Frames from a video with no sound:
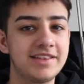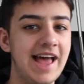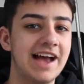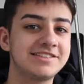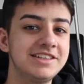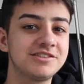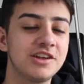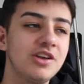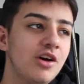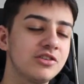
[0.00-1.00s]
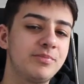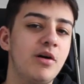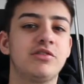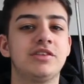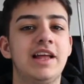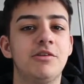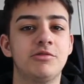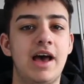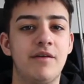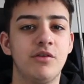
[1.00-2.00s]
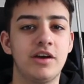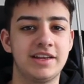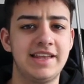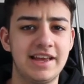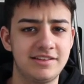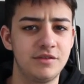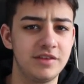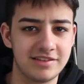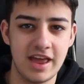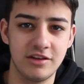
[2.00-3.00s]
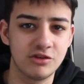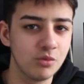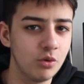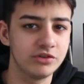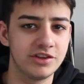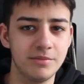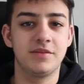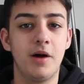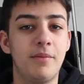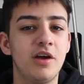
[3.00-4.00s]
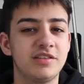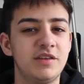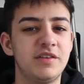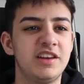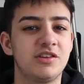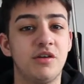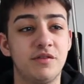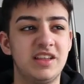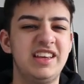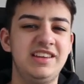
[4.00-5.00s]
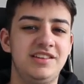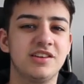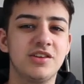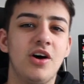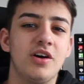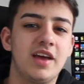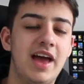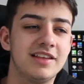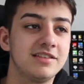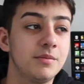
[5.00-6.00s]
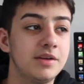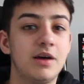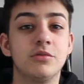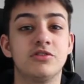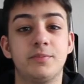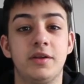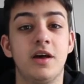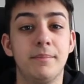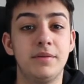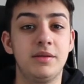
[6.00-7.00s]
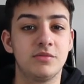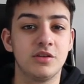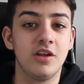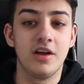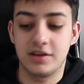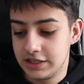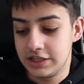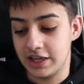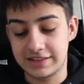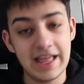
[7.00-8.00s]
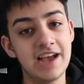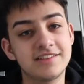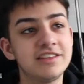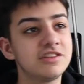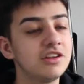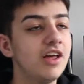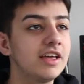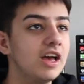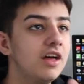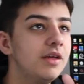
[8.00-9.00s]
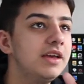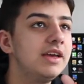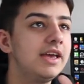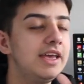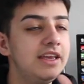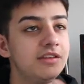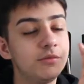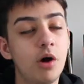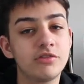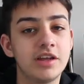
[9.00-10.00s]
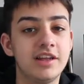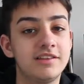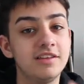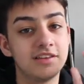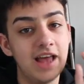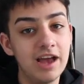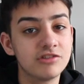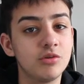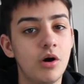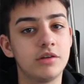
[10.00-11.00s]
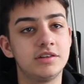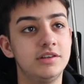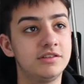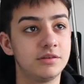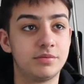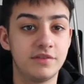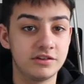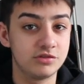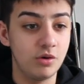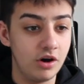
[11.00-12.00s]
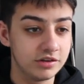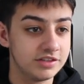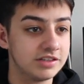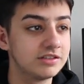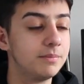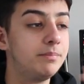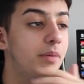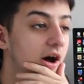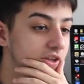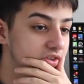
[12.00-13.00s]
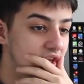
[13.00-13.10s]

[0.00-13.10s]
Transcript: Dax? He's the last person that would have like a negative intent towards him. I personally think he's going for the easier target and something that will just be like memed online. Like Dax isn't like he's I'll say this, he's an actual artist, he's a professional artist, but